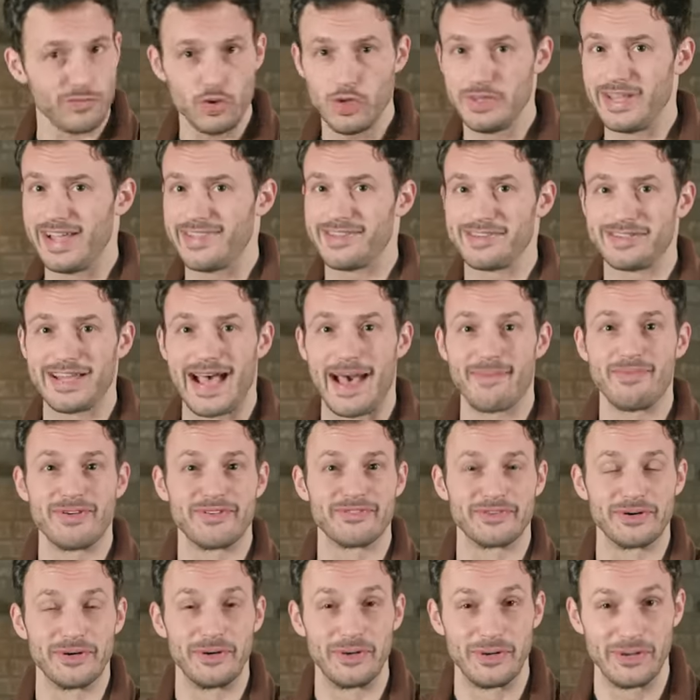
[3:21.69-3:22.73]
And that's a topic
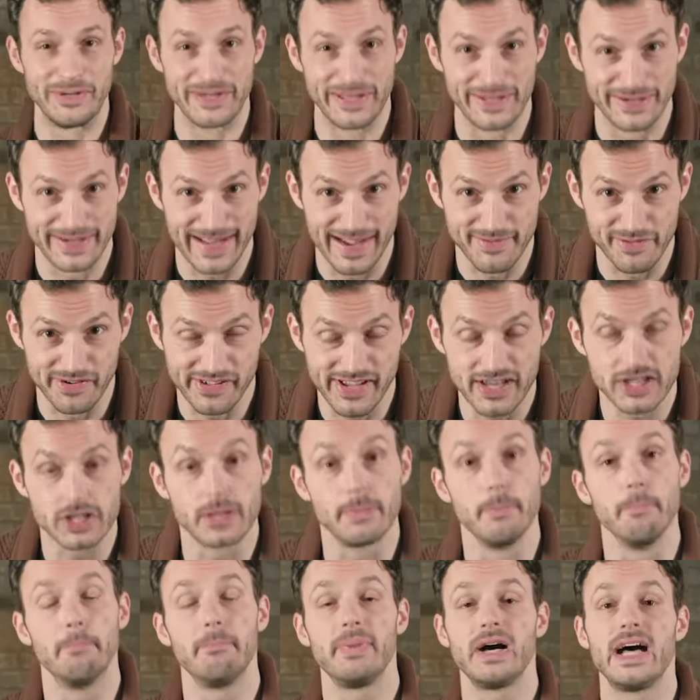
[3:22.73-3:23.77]
for a whole nother
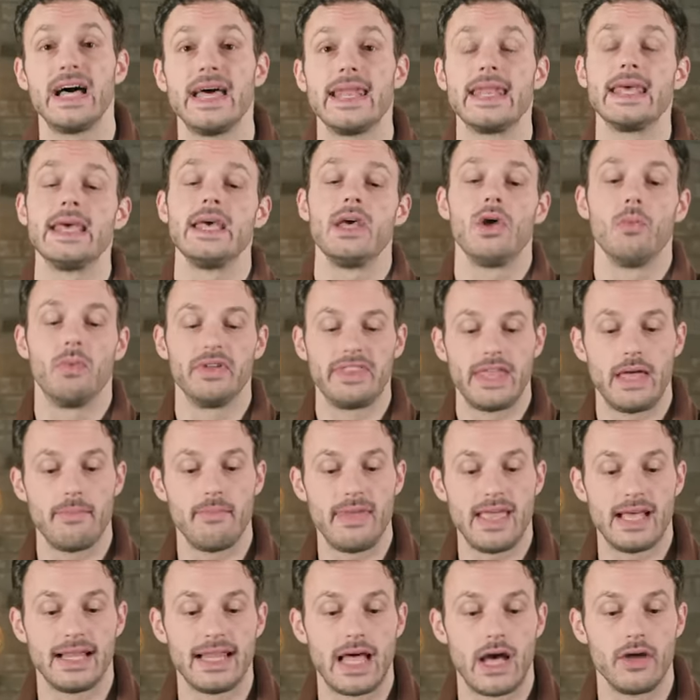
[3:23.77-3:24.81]
conversation. But what that
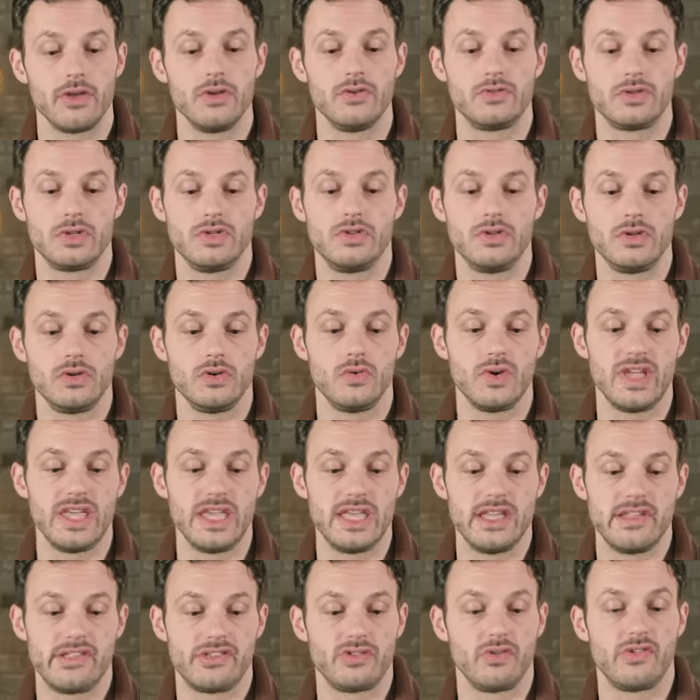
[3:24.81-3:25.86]
may allow you to do
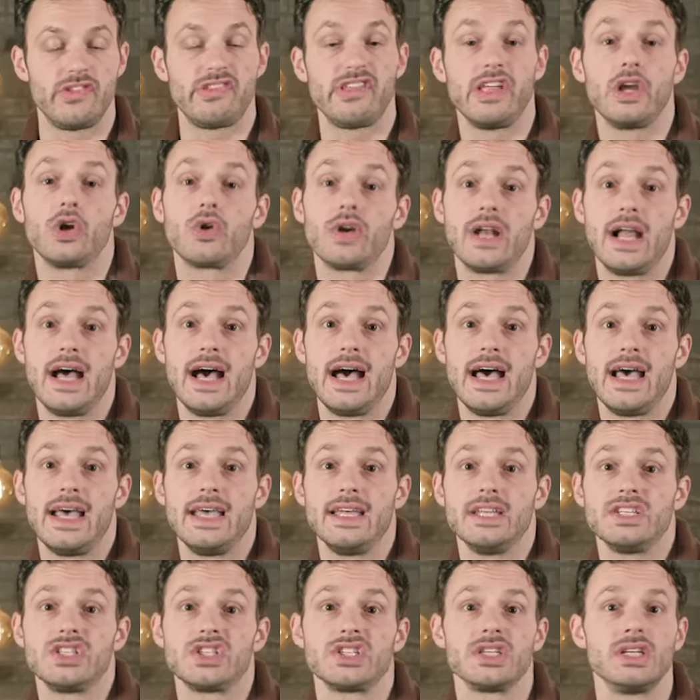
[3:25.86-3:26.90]
is to
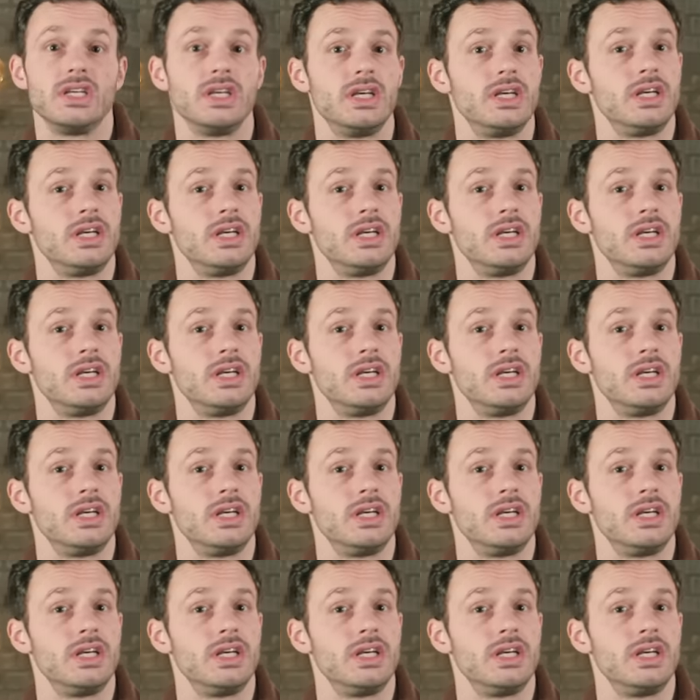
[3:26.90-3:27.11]
synchronize